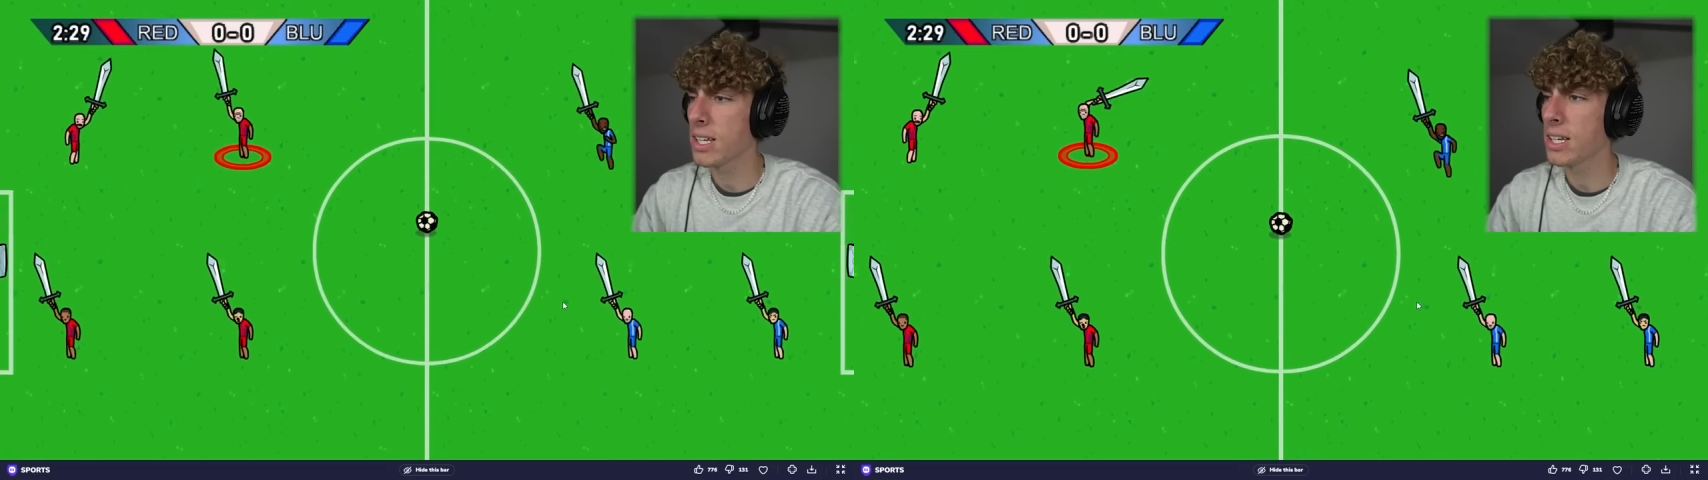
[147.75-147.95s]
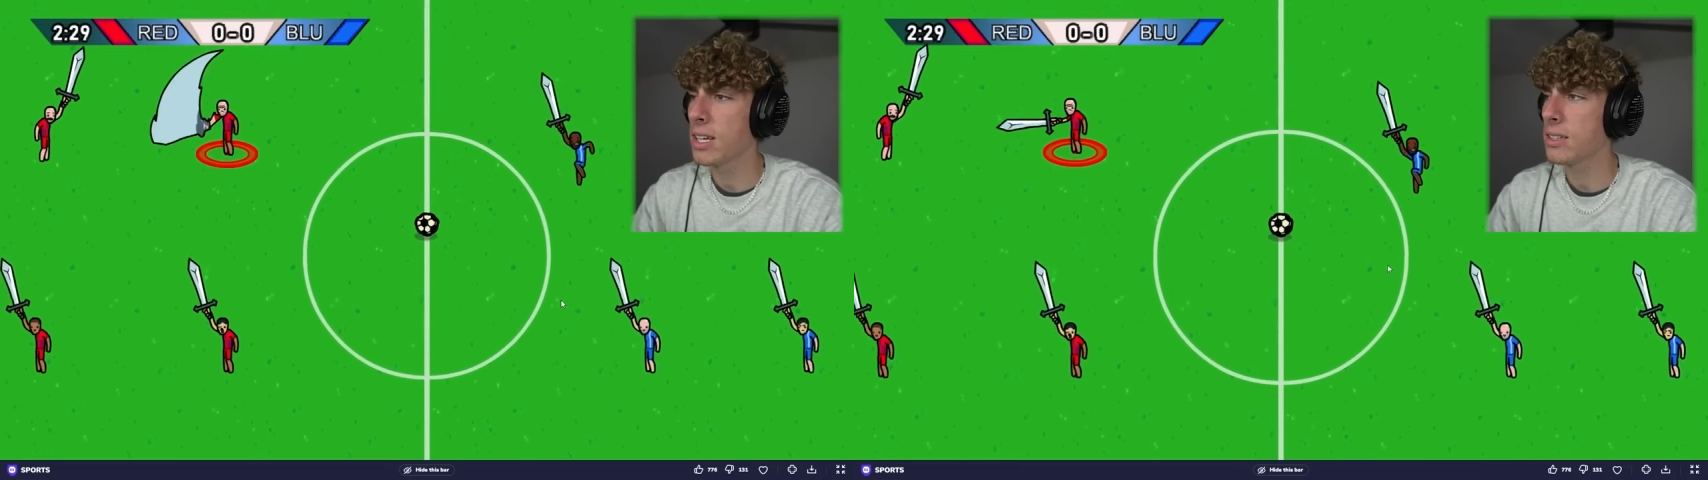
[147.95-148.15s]

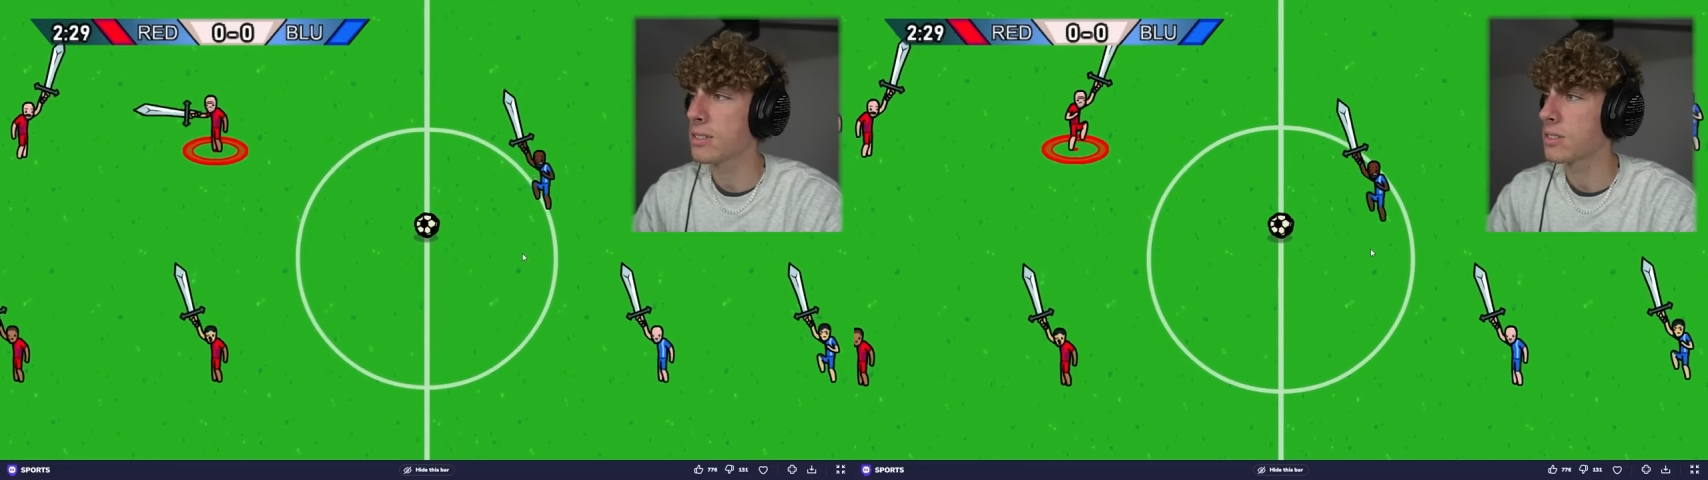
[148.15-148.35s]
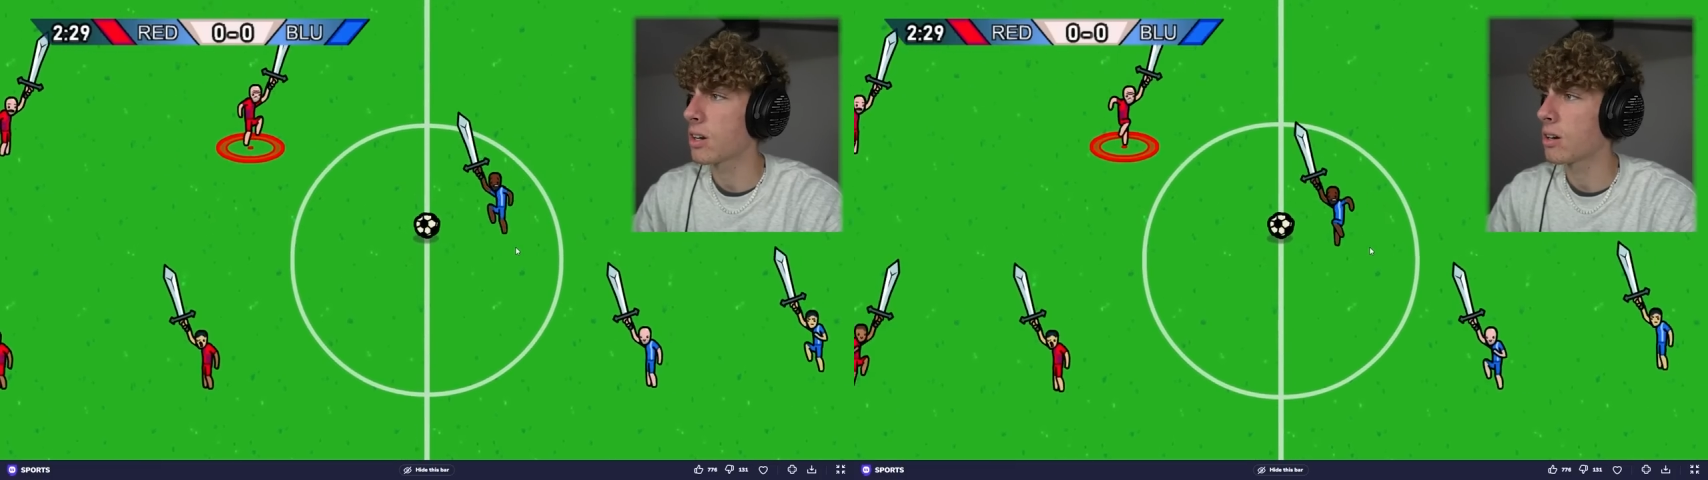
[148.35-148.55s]
any key
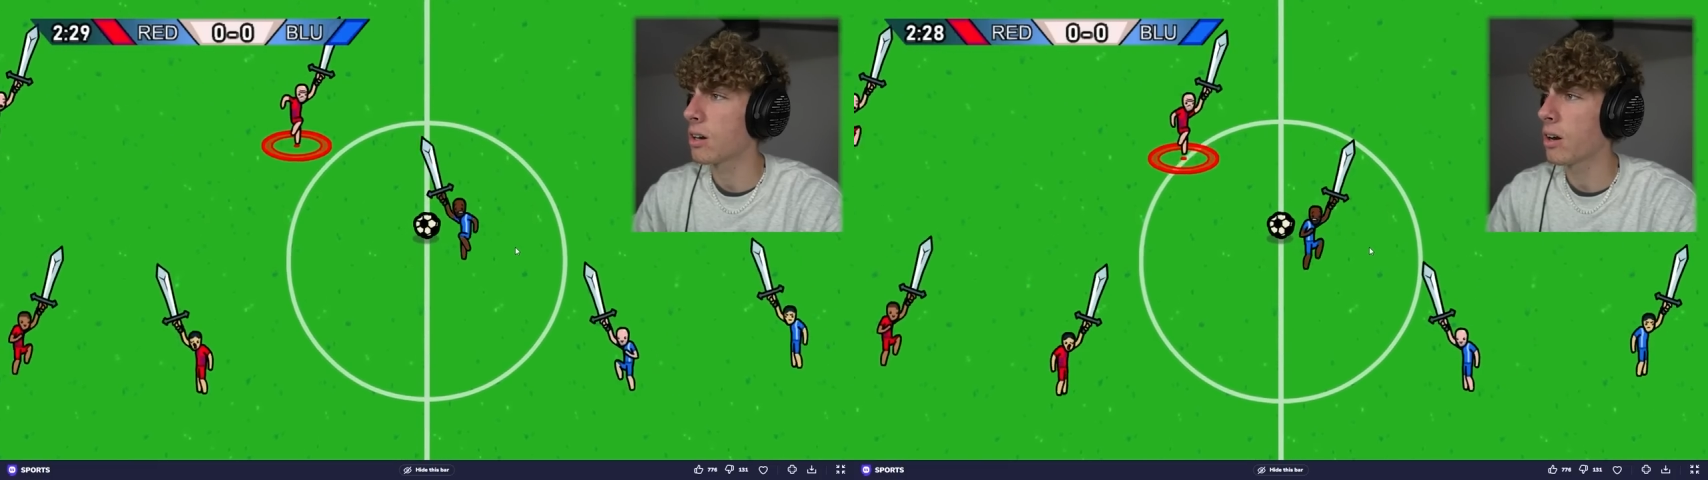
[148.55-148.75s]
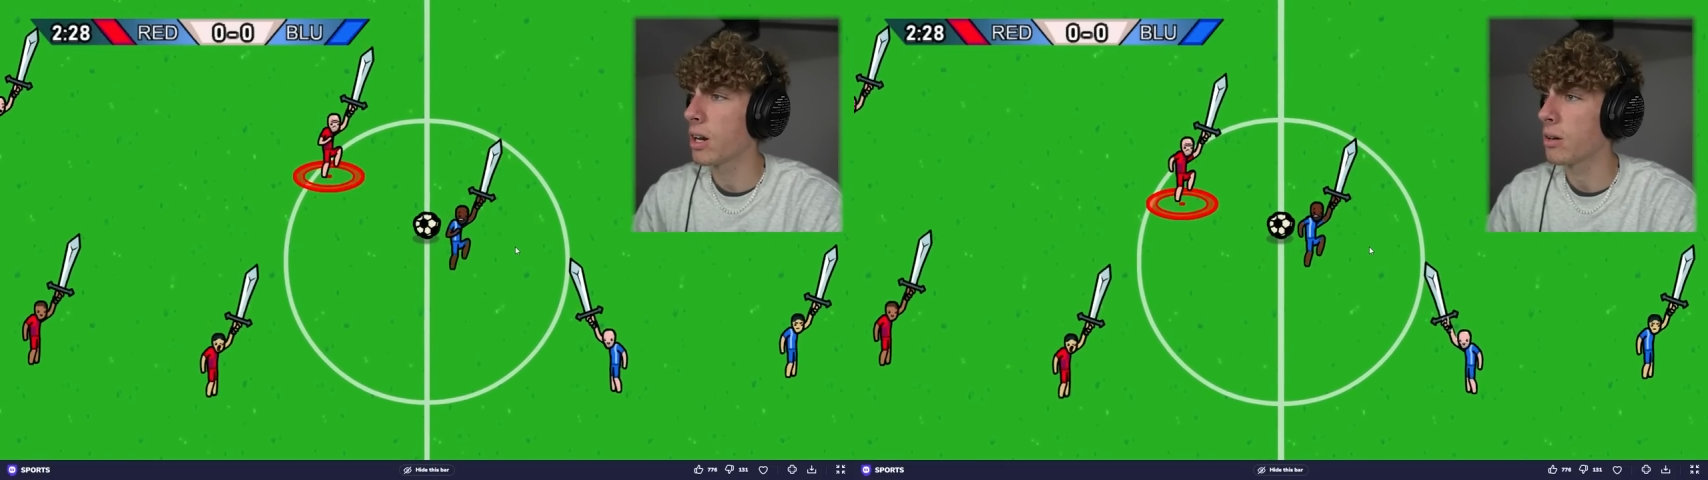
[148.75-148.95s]
to start.
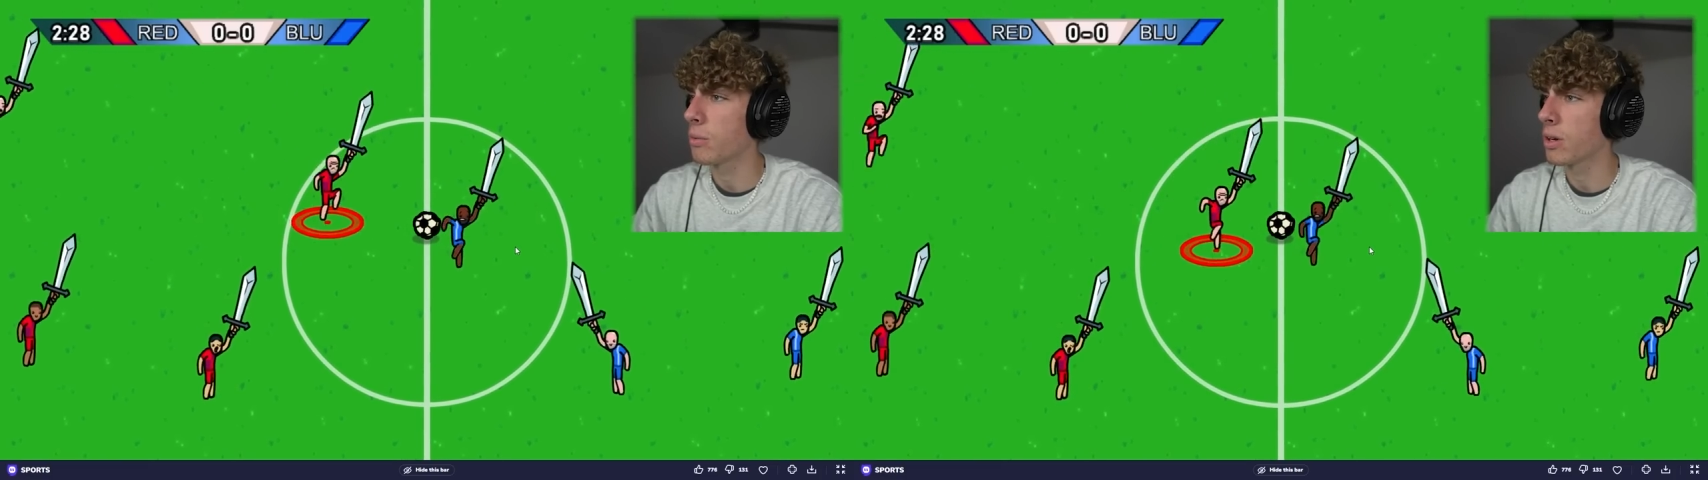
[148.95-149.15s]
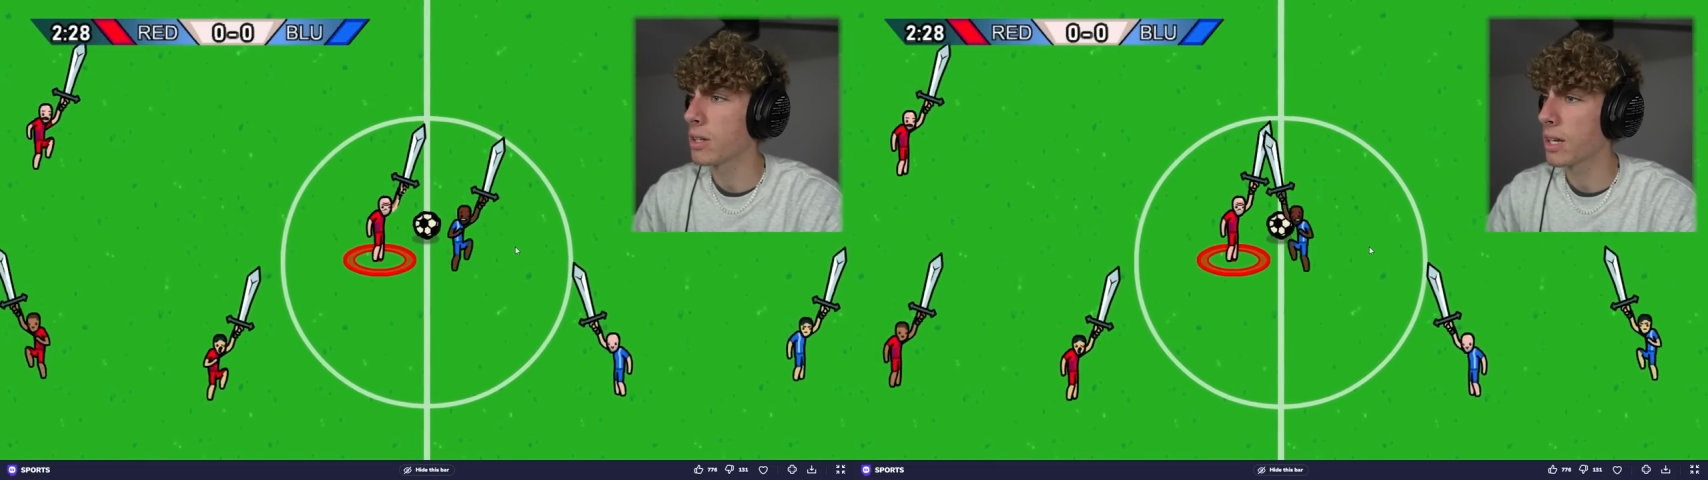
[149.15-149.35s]
All right,
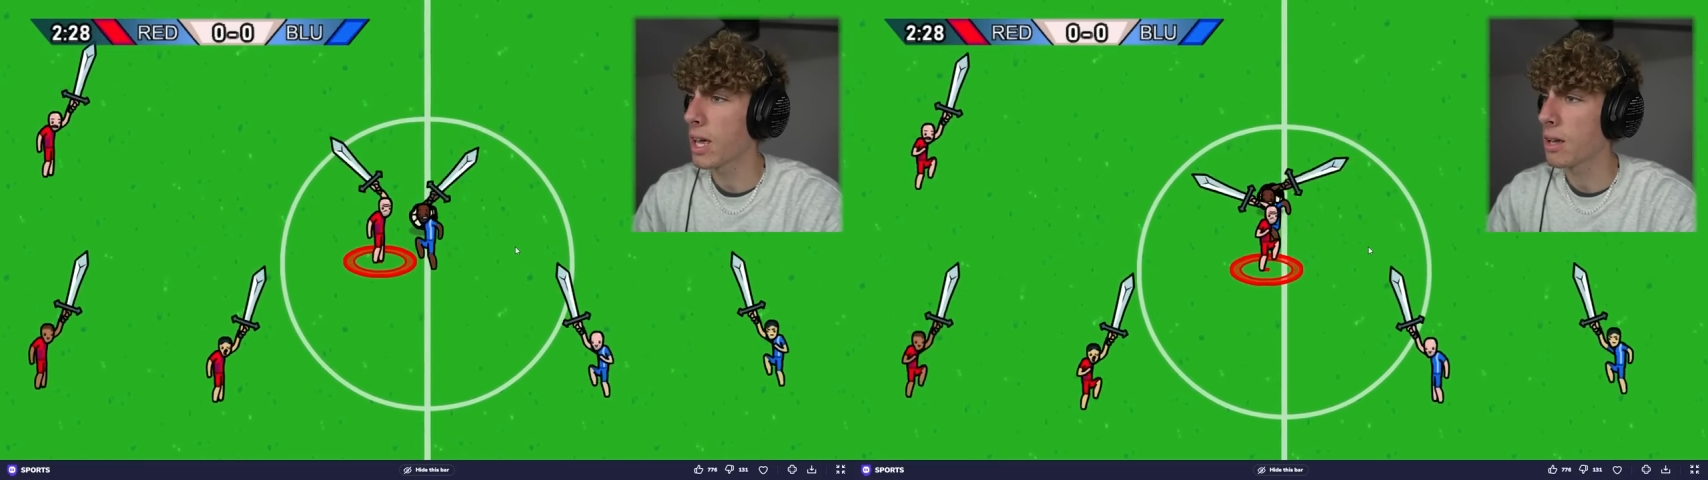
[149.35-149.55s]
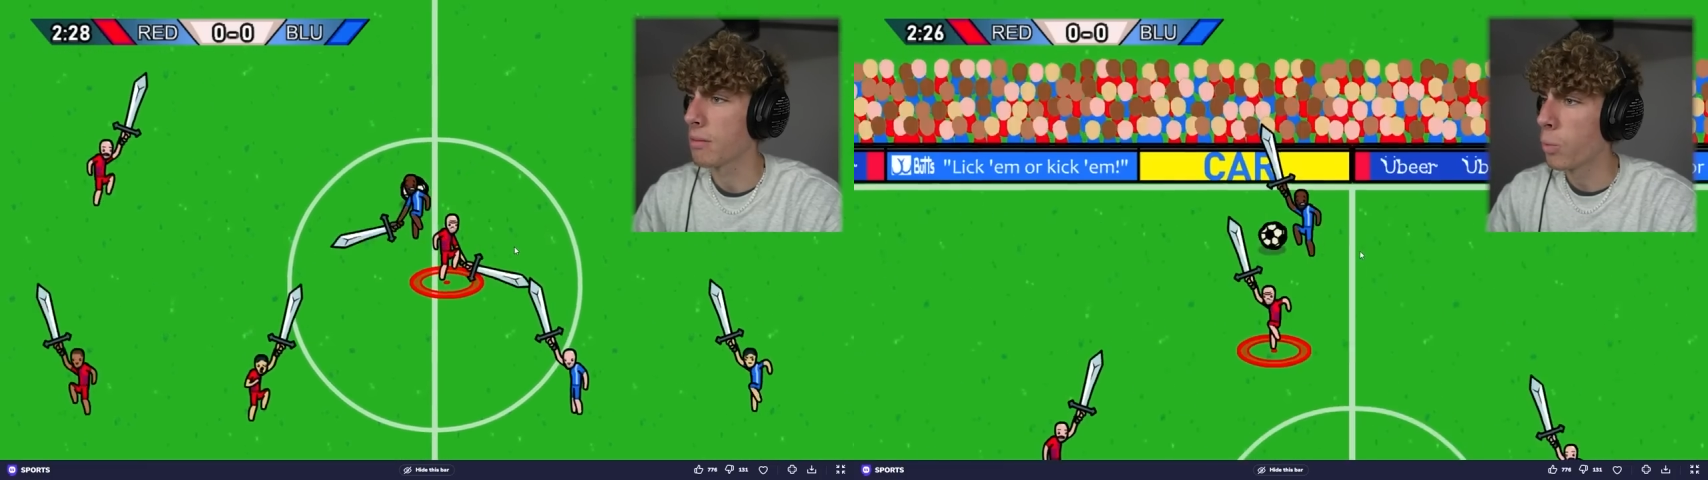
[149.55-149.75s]
we're in the game.